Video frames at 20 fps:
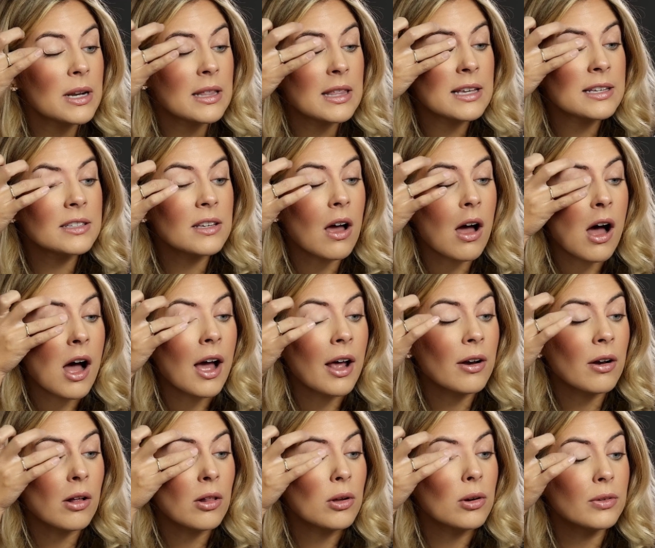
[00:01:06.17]
of this
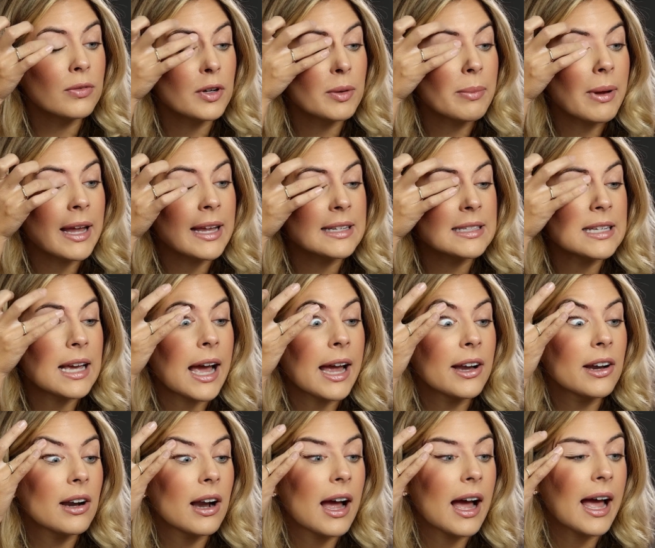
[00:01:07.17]
on all over my
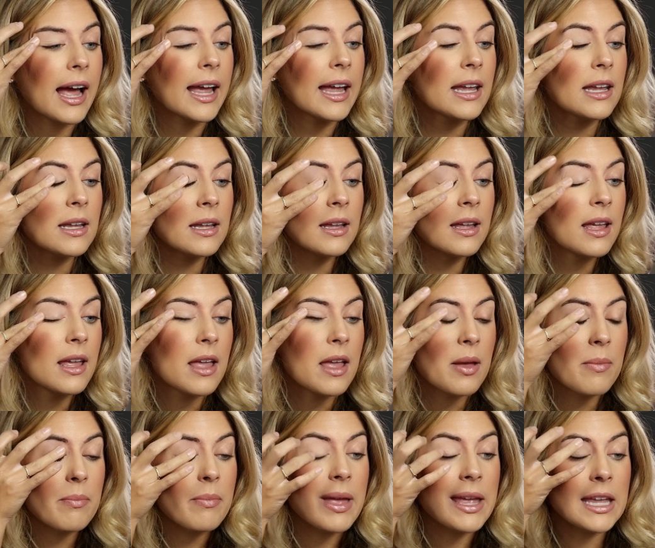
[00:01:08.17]
entire eye,
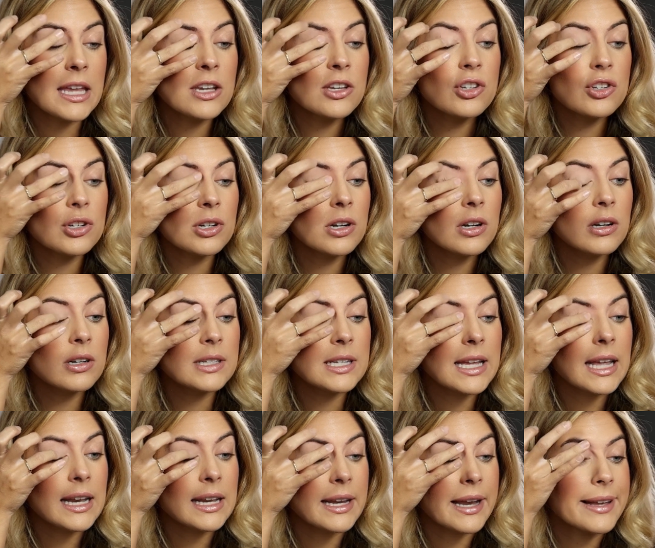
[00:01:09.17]
making sure to
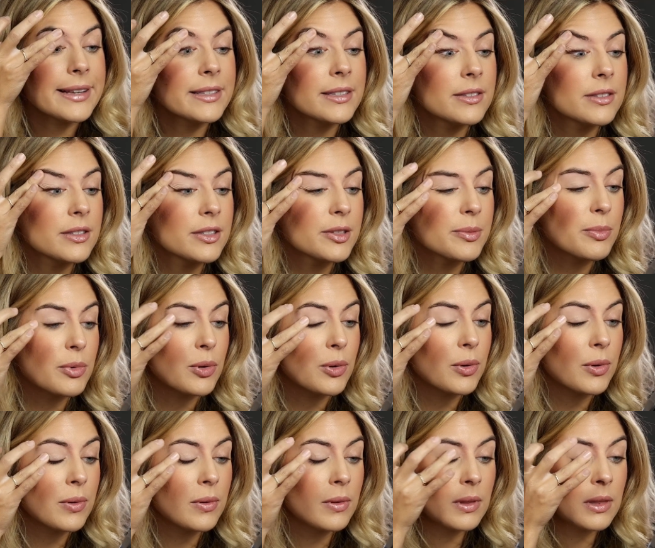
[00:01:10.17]
get it nice and
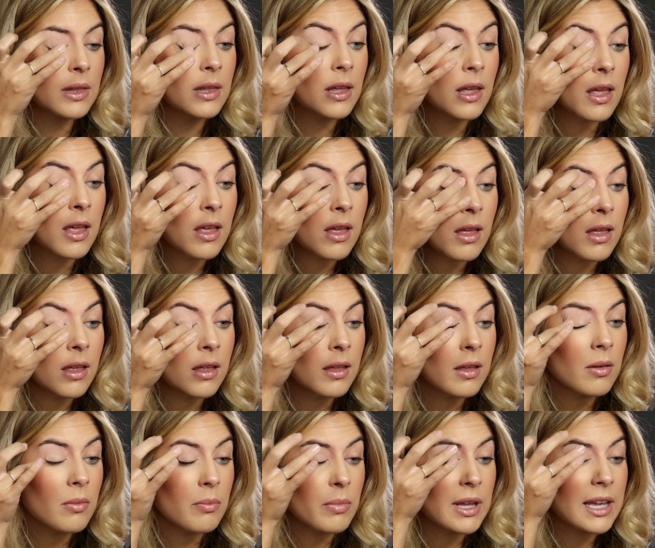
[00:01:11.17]
smooth,
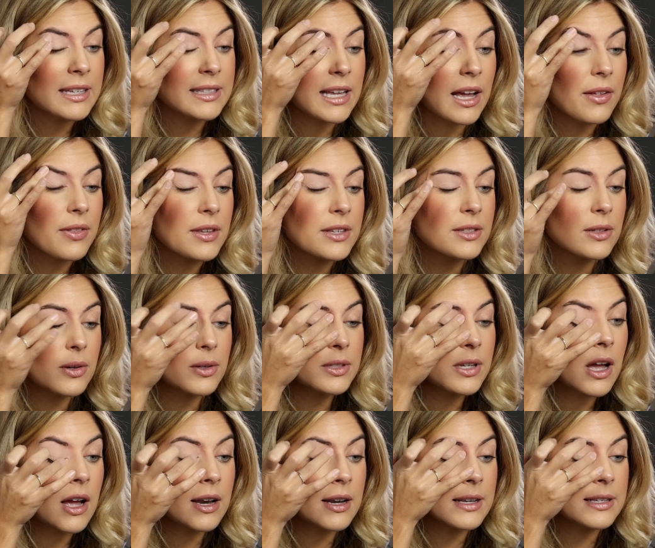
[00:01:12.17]
because how this goes
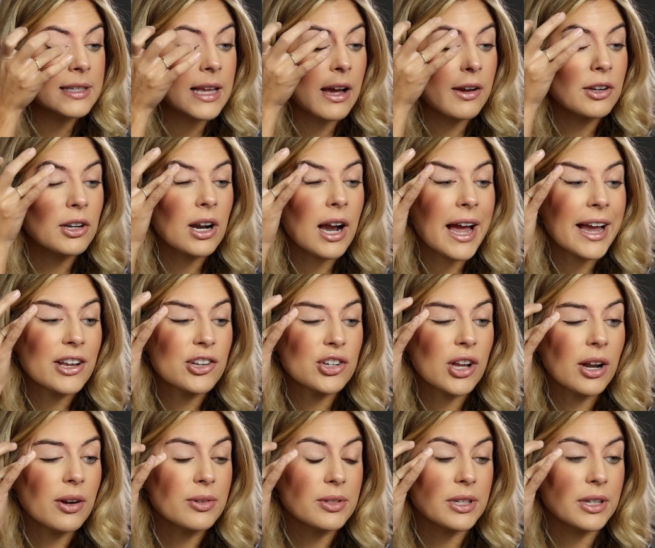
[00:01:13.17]
on is how your
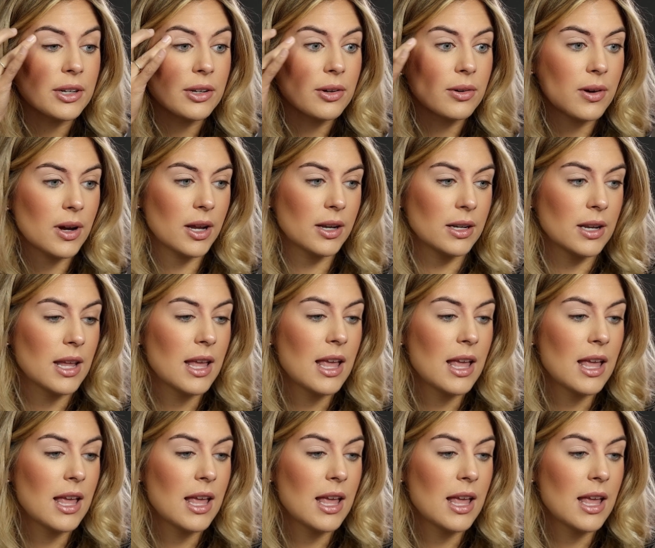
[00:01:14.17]
eyeshadow is going to go on.